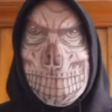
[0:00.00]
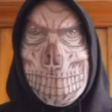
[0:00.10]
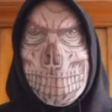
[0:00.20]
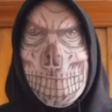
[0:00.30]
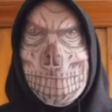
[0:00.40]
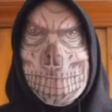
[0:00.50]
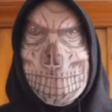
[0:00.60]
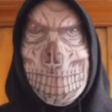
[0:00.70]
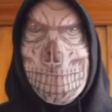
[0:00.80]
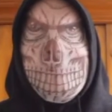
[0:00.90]
He will
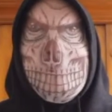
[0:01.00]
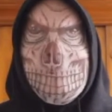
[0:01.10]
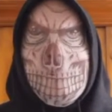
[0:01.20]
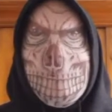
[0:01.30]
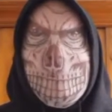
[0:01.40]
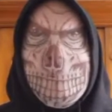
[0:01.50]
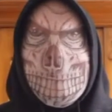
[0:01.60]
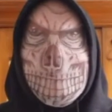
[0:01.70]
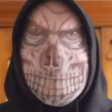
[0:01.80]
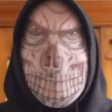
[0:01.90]
also be talking
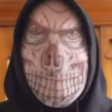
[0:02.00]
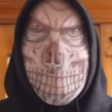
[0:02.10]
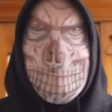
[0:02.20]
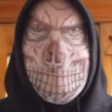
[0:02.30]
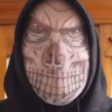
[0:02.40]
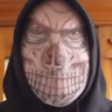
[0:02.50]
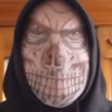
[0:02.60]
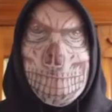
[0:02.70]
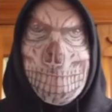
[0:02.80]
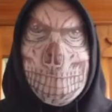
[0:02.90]
in his hour
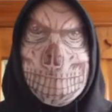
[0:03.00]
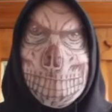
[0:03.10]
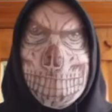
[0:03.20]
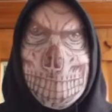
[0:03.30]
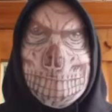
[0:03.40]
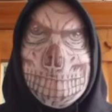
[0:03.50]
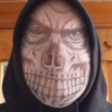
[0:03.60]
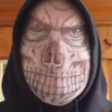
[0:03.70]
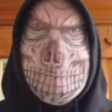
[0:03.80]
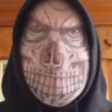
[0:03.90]
about Universal
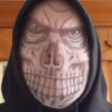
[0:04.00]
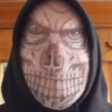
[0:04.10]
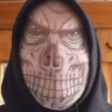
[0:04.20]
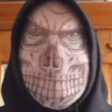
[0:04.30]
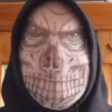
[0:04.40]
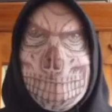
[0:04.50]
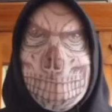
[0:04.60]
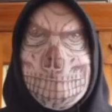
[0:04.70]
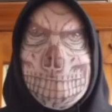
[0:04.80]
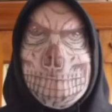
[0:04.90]
Monsters with his
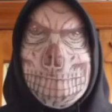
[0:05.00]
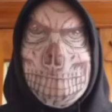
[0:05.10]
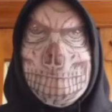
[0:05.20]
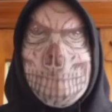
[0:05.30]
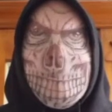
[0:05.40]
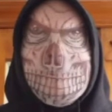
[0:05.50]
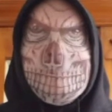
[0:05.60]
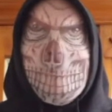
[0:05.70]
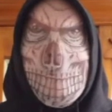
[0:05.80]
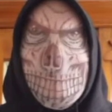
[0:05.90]
guests,
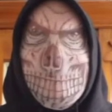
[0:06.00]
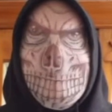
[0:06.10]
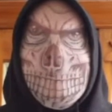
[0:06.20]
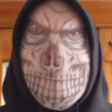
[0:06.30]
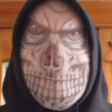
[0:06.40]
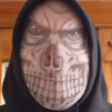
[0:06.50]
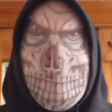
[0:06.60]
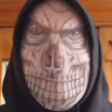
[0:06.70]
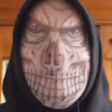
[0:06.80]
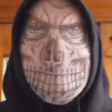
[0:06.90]
Dice Rollin,
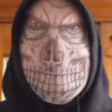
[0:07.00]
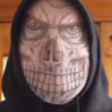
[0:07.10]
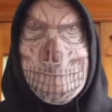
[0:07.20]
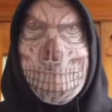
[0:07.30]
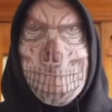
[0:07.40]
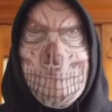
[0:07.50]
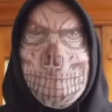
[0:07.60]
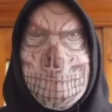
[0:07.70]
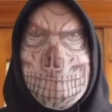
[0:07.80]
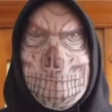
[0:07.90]
and another
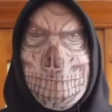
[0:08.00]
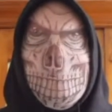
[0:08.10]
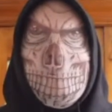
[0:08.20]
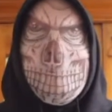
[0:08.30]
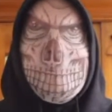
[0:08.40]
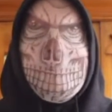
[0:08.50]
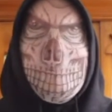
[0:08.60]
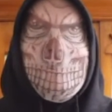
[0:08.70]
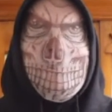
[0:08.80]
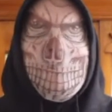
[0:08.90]
one that is to be
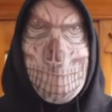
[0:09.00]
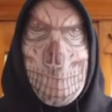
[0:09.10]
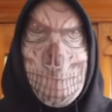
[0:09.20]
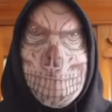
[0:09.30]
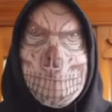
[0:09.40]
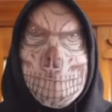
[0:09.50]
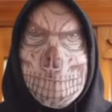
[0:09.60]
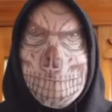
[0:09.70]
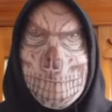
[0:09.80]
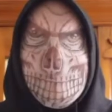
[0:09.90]
confirmed,
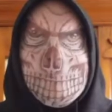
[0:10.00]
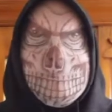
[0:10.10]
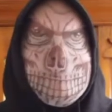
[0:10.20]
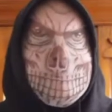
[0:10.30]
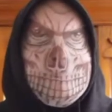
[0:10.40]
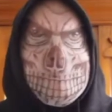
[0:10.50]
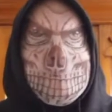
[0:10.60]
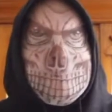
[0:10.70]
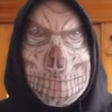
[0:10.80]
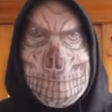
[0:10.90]

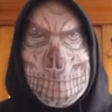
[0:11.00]
as